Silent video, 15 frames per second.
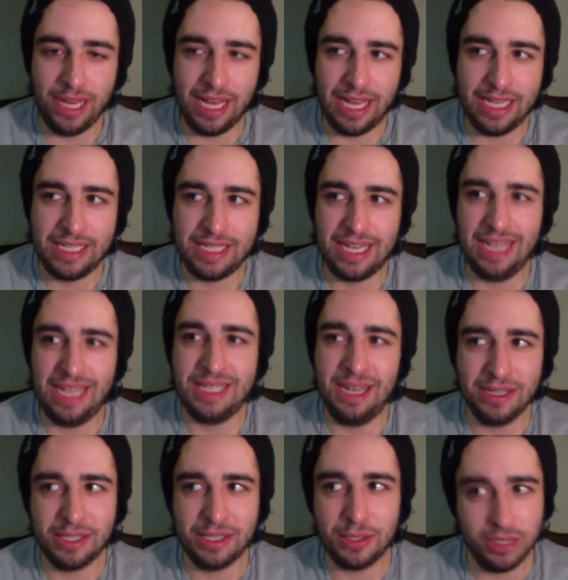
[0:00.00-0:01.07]
It's not a
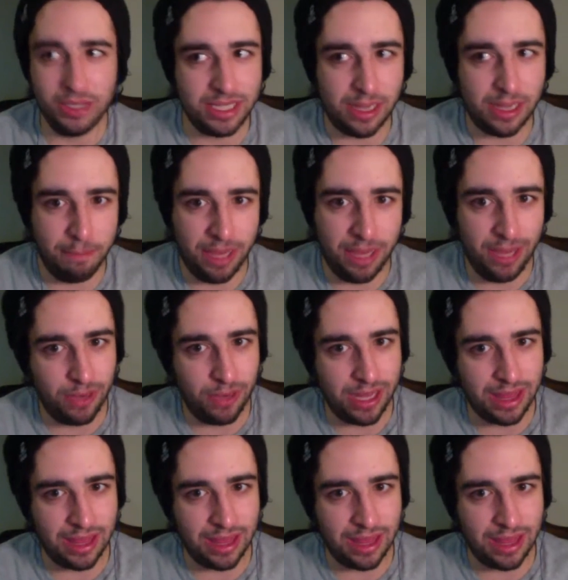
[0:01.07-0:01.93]
song to compete with.